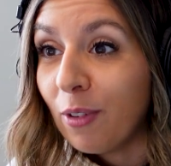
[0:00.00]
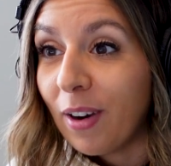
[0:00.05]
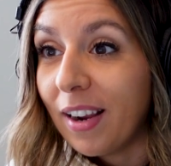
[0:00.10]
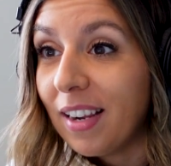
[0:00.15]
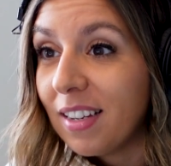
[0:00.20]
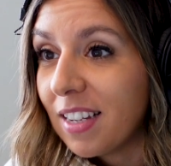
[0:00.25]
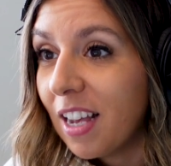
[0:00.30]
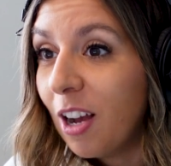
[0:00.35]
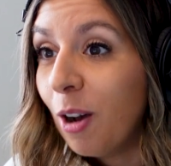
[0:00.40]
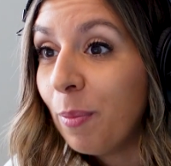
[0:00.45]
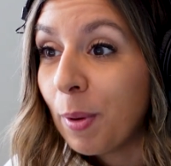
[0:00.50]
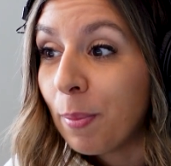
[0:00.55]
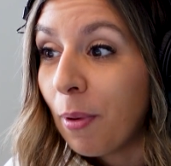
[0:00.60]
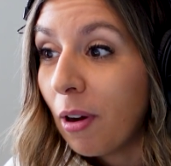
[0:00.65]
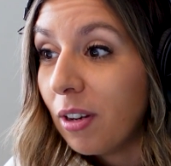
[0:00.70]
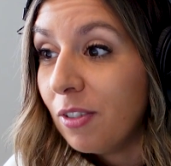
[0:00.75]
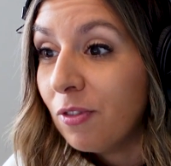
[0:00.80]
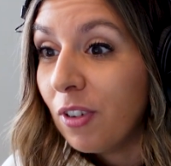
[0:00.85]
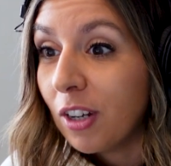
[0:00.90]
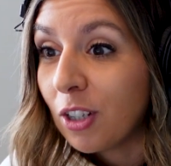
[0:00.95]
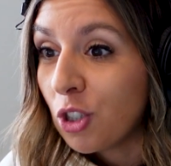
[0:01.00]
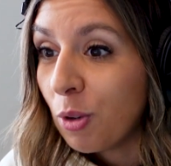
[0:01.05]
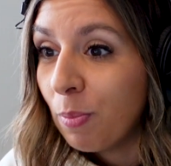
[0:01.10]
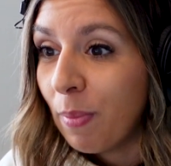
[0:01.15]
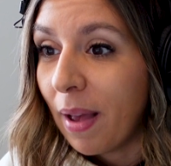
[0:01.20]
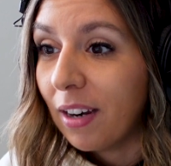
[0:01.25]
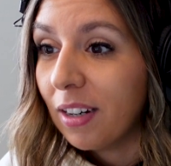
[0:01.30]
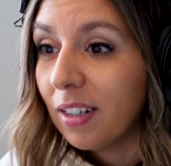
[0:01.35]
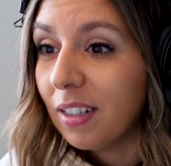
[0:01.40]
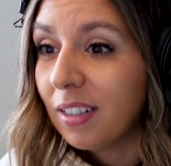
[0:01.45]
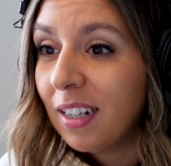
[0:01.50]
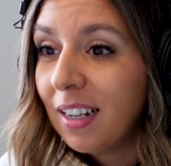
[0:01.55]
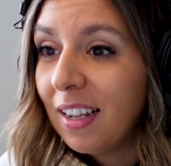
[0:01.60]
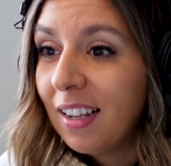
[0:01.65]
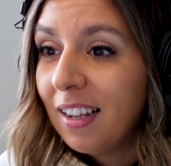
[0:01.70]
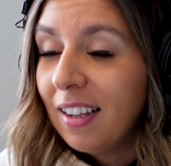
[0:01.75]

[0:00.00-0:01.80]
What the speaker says: right, to help your body function better,